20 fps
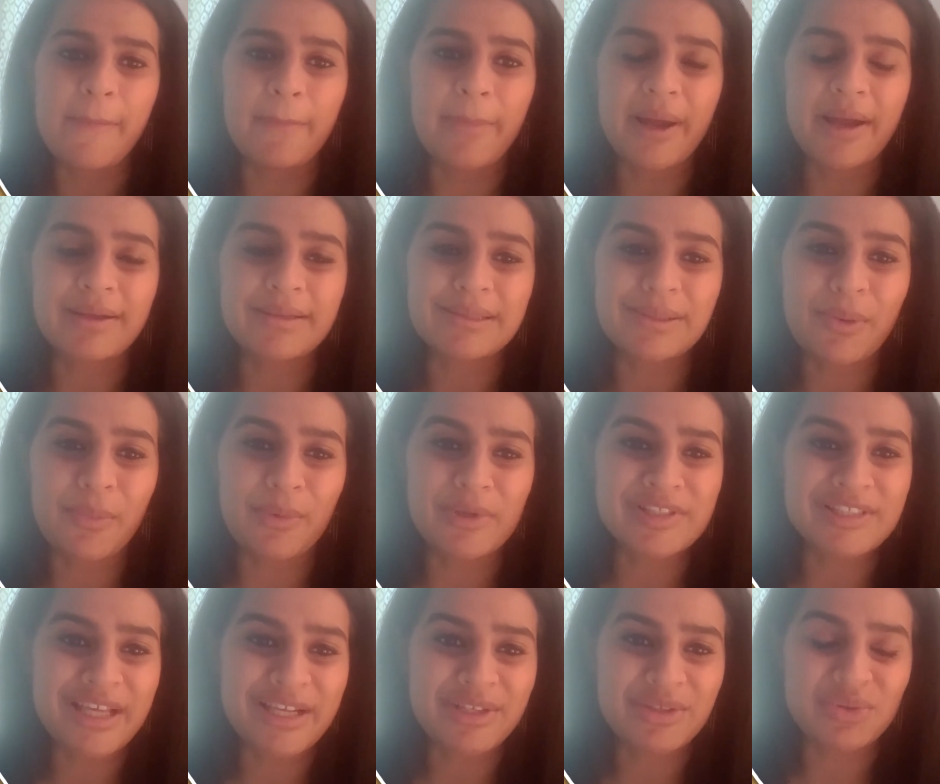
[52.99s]
but we
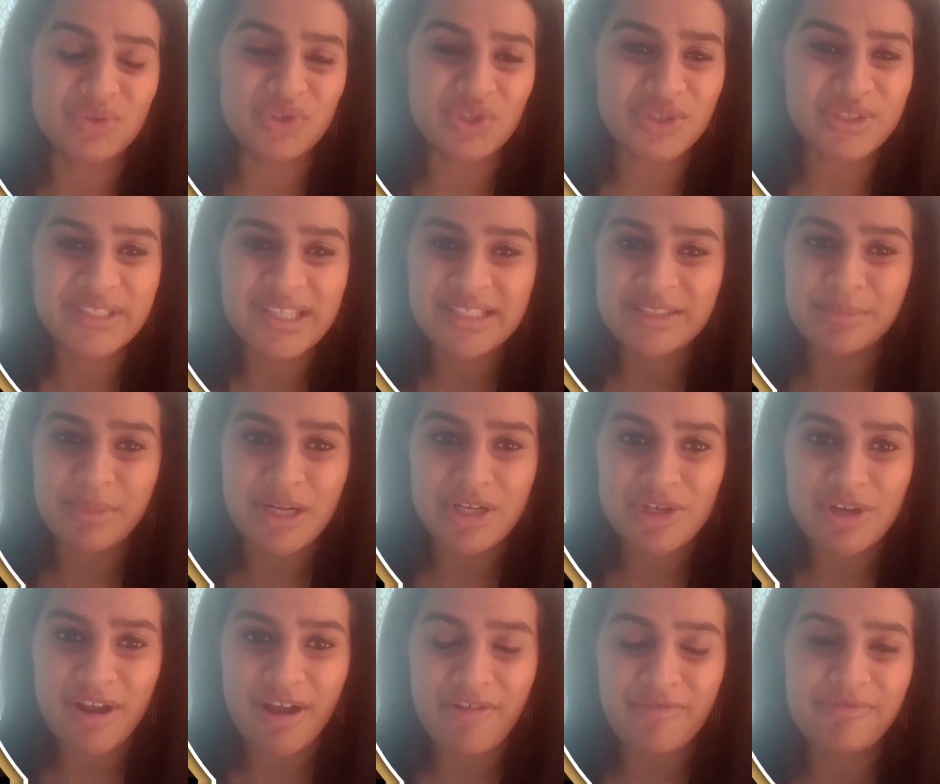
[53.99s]
send you just as
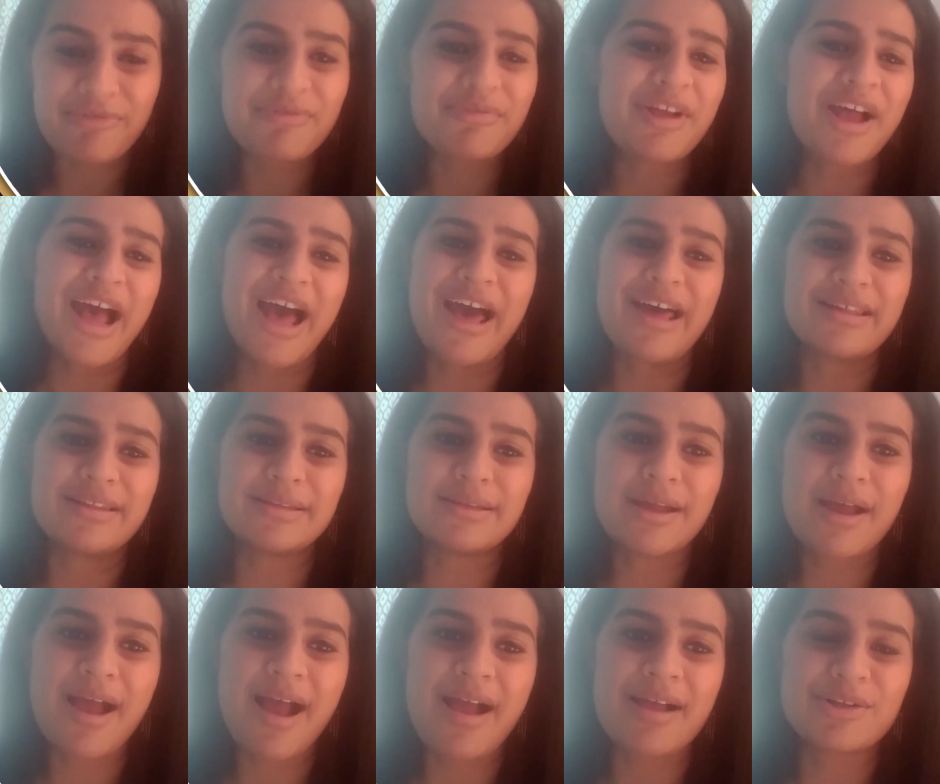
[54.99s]
much love and
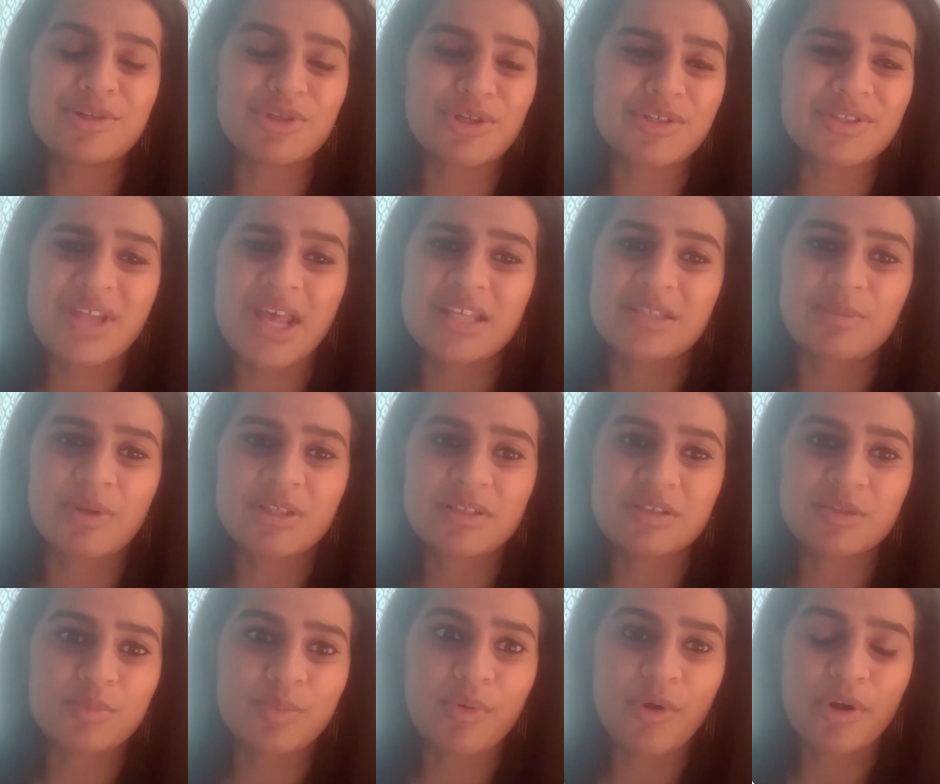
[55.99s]
just as much
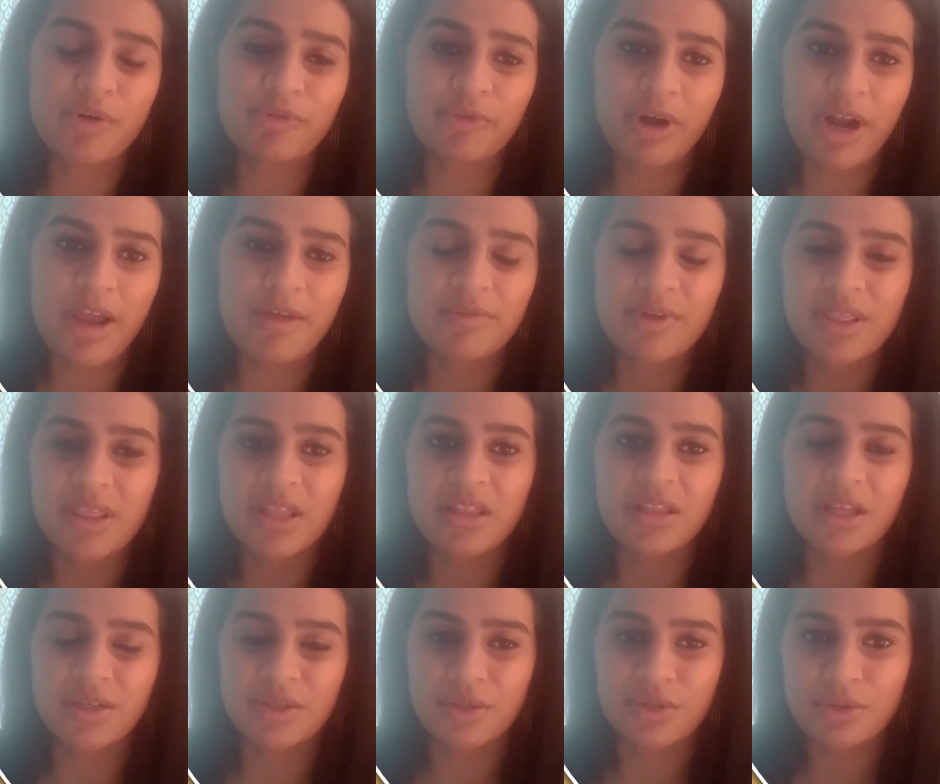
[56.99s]
support for everything
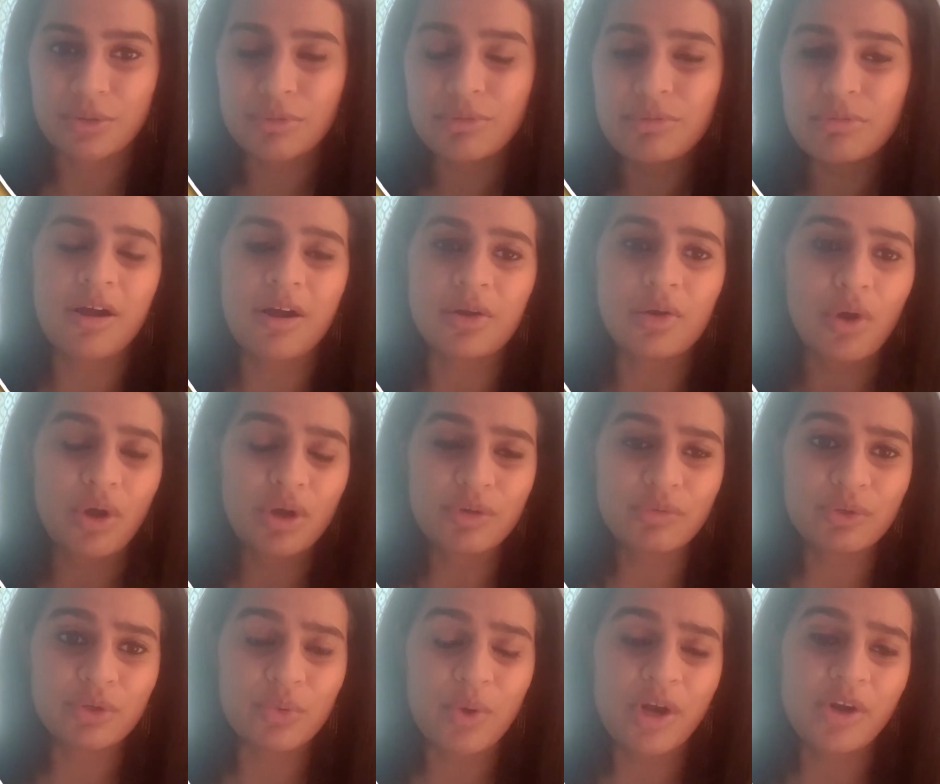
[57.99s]
that you do. A lot of
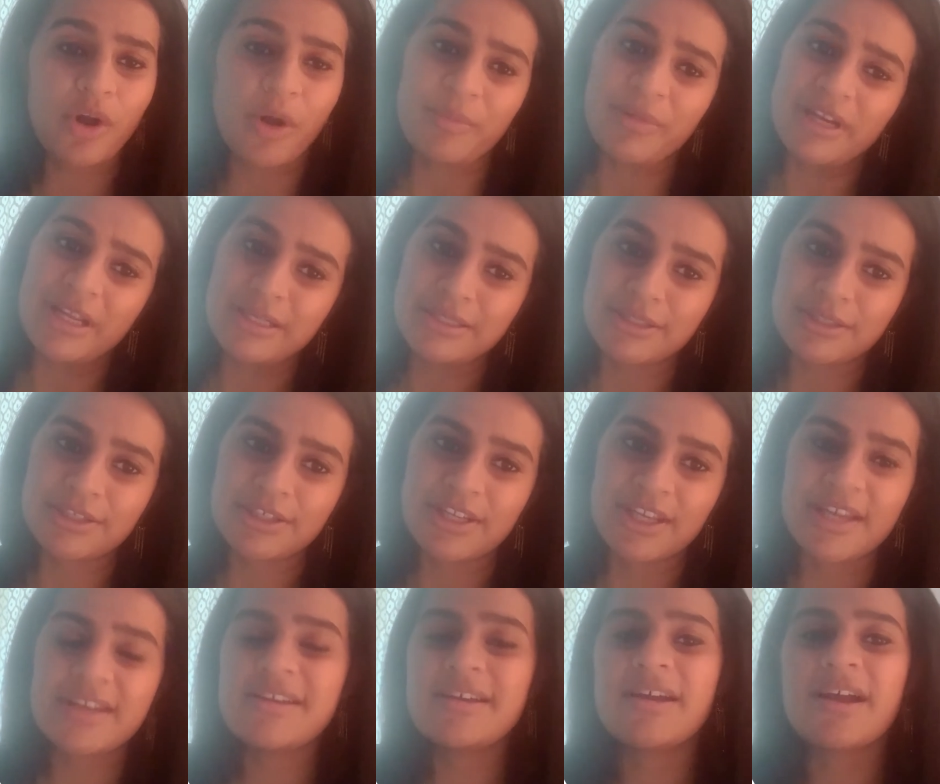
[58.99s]
you are nominated
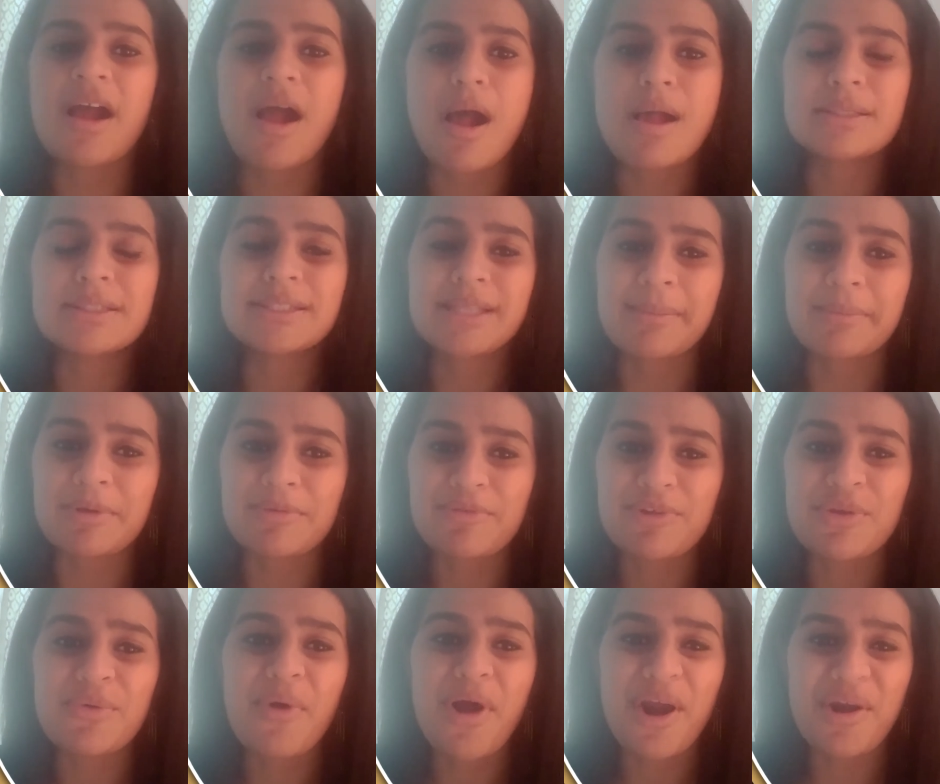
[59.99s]
today. Some of
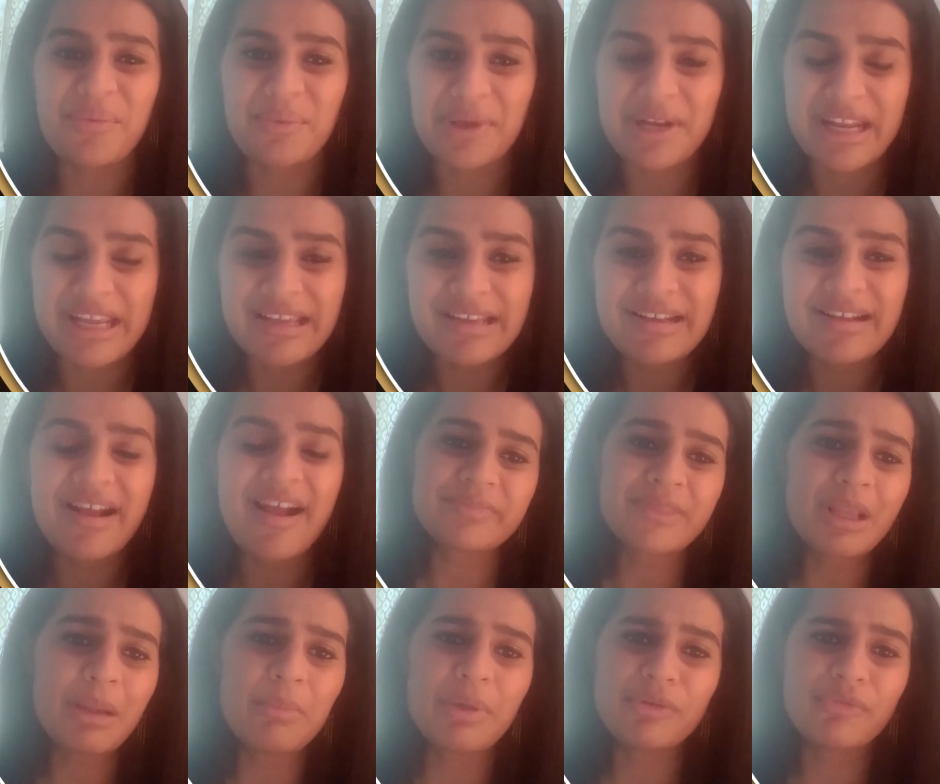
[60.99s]
you are winning,
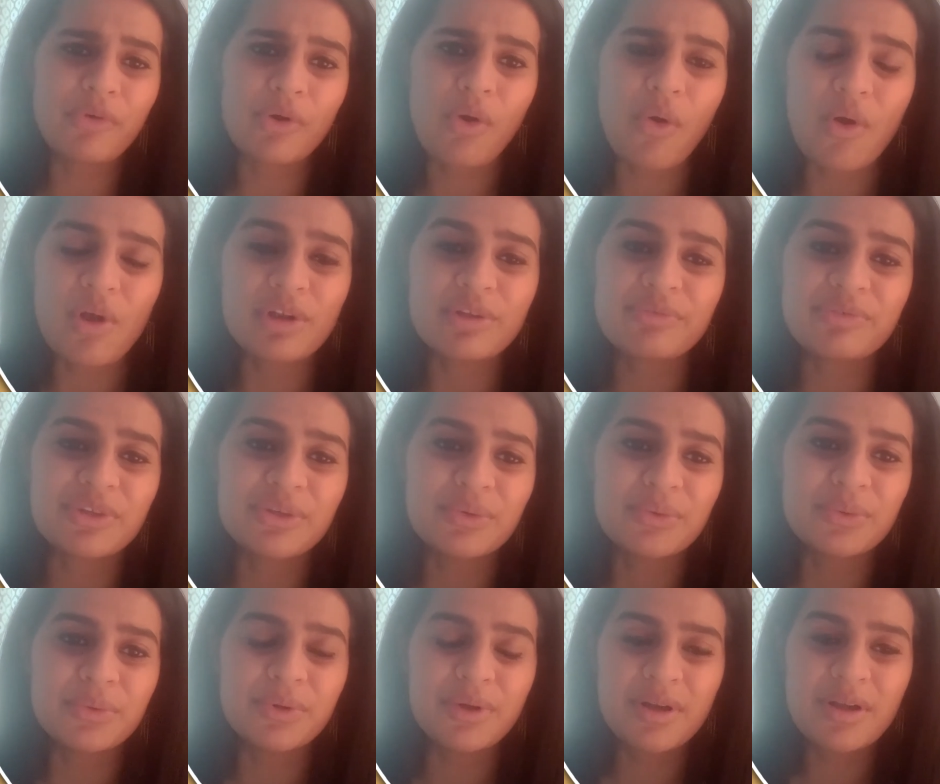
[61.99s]
but for all of
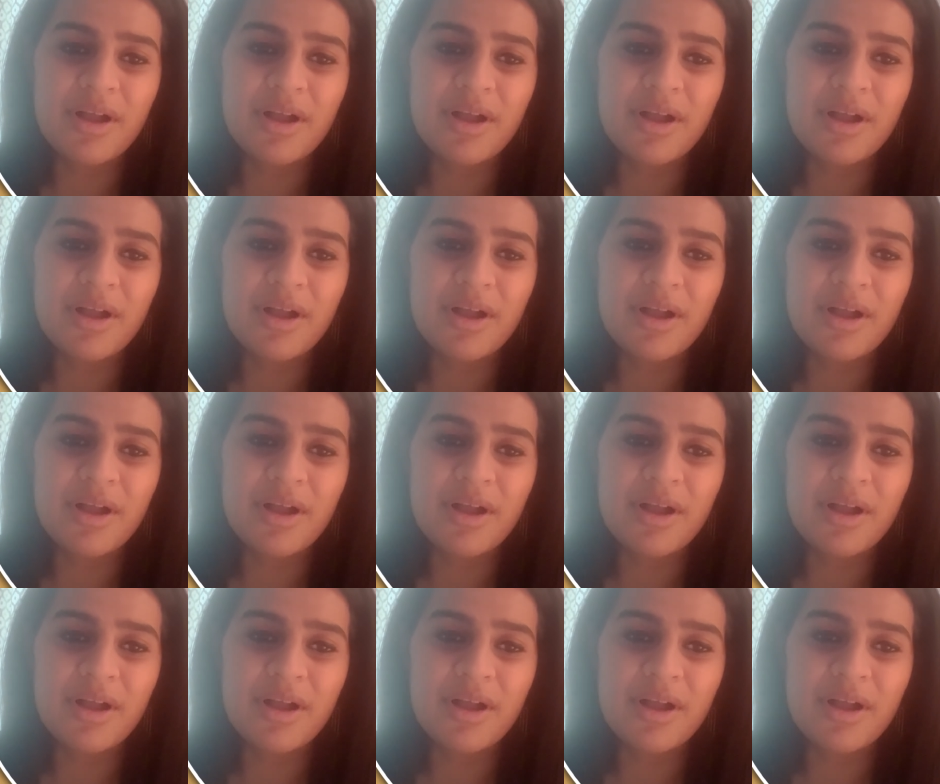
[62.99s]
you,